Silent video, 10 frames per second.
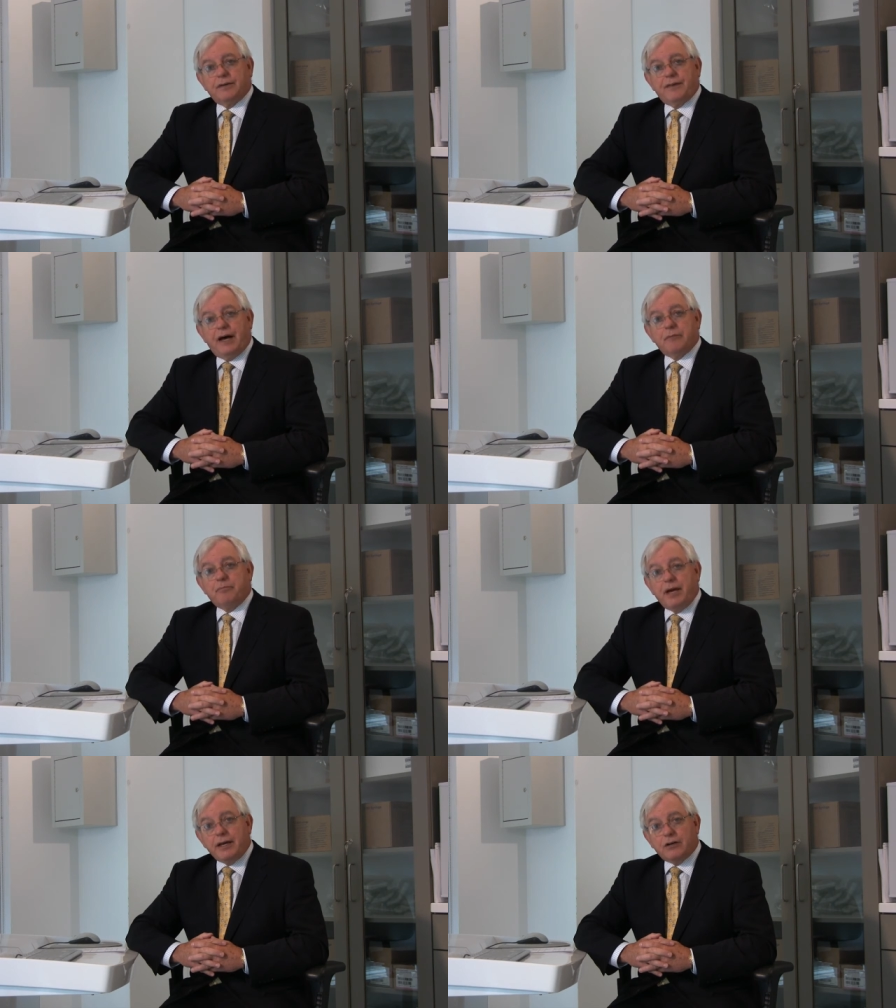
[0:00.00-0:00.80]
That
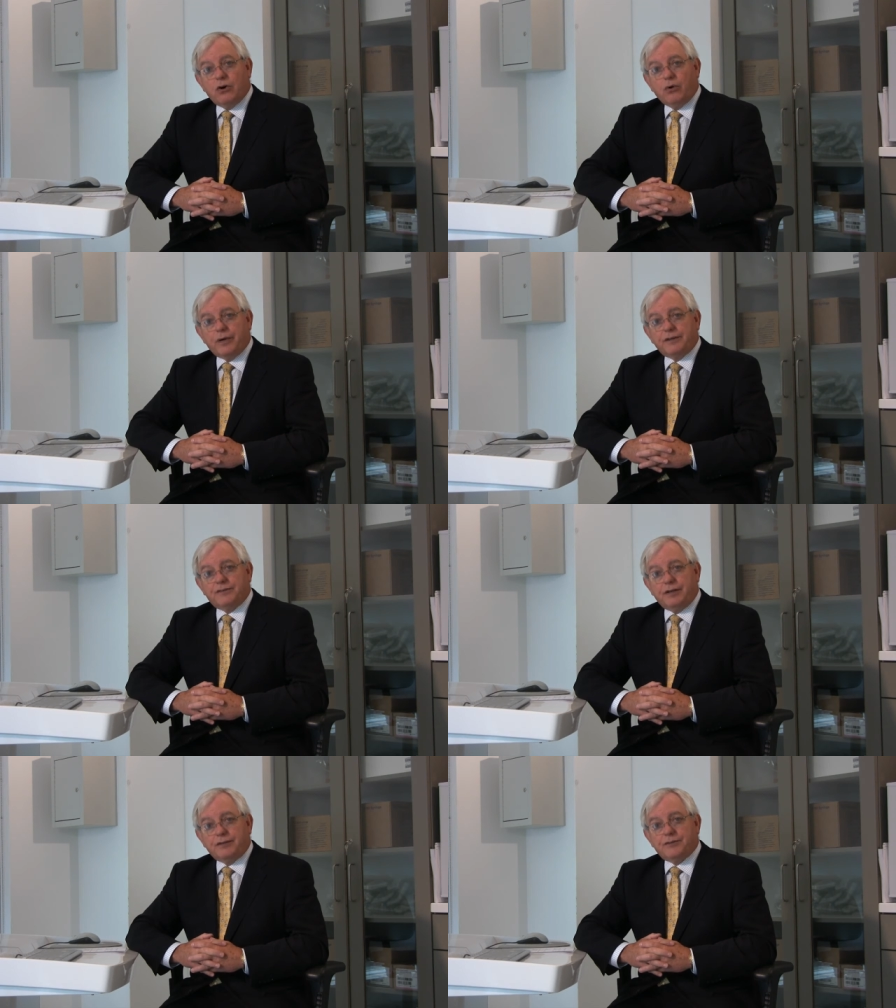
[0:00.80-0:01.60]
may
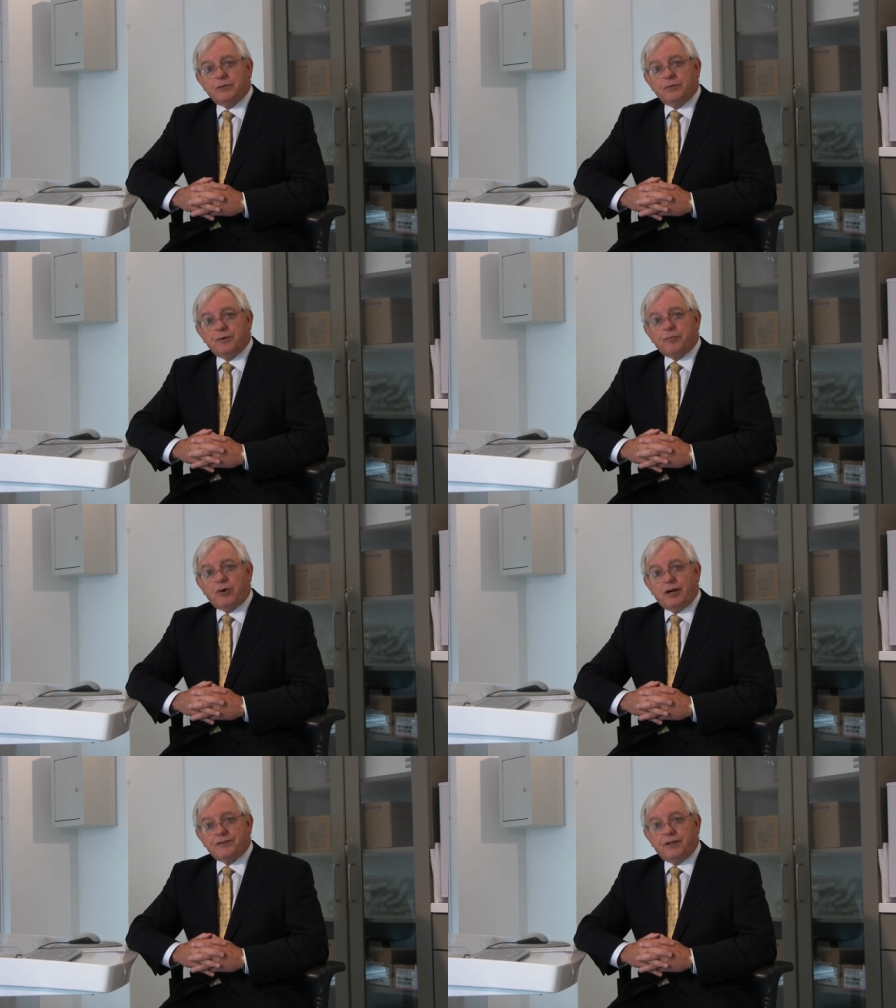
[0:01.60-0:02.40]
coexist with
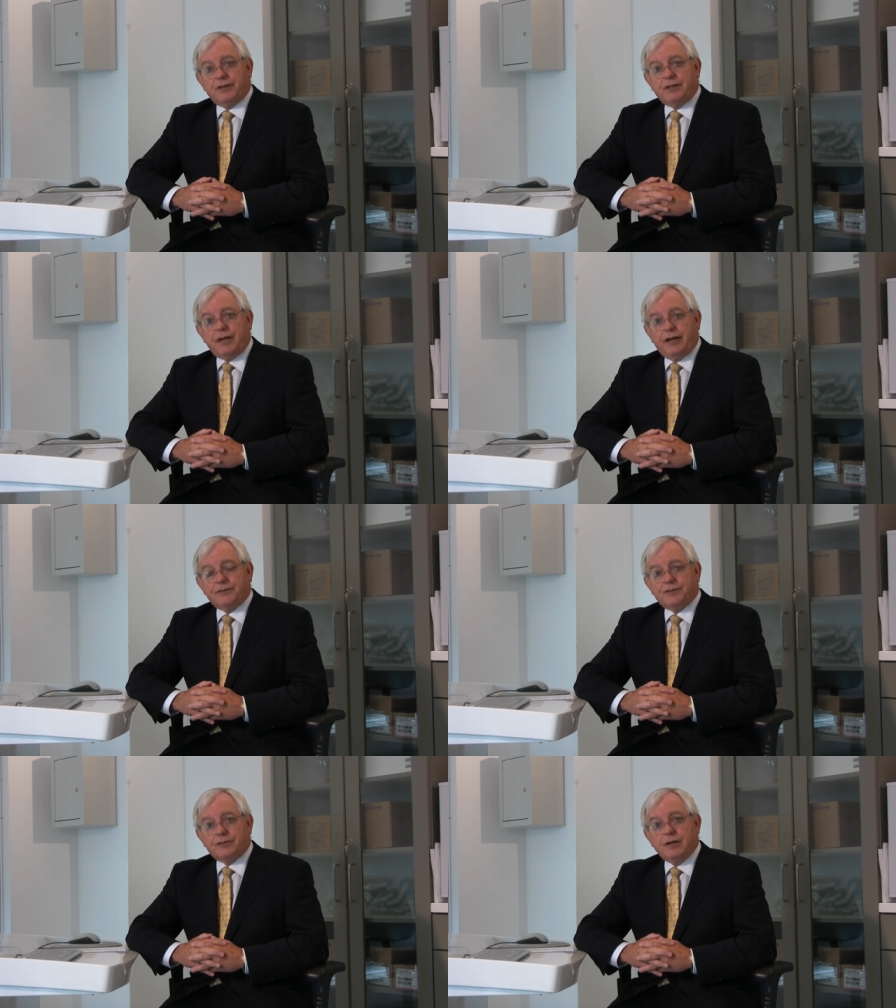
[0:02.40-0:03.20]
prostate
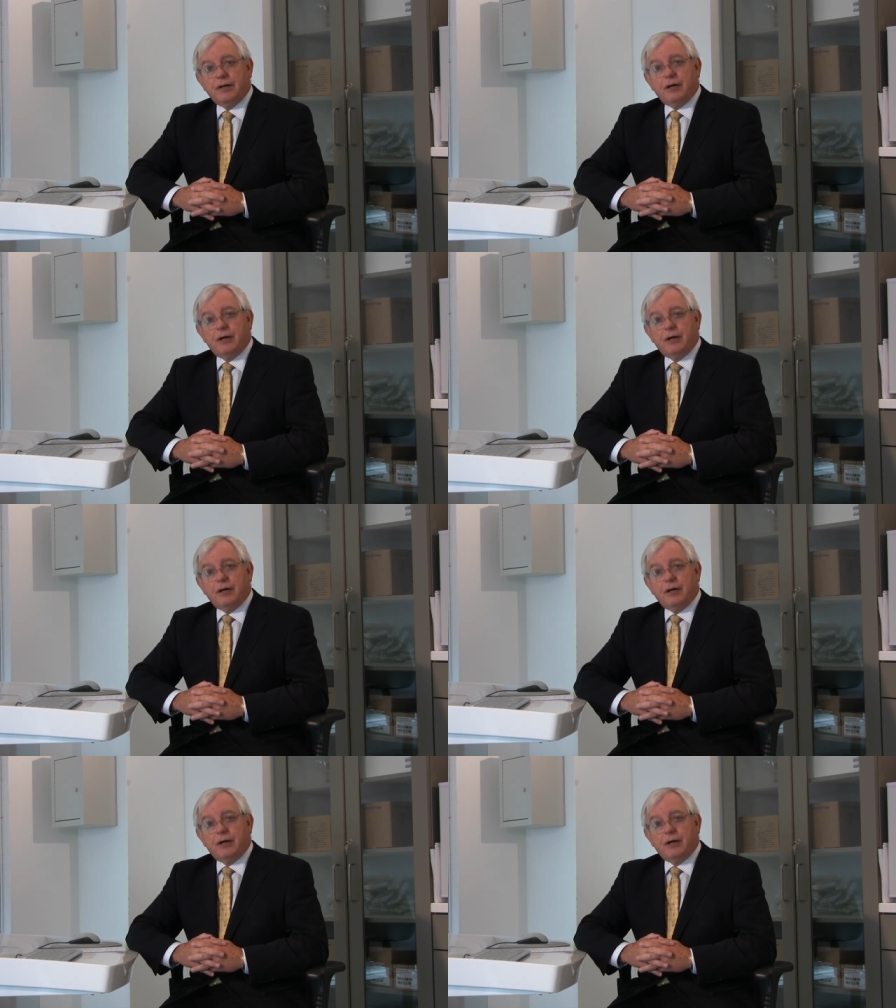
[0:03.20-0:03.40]
cancer,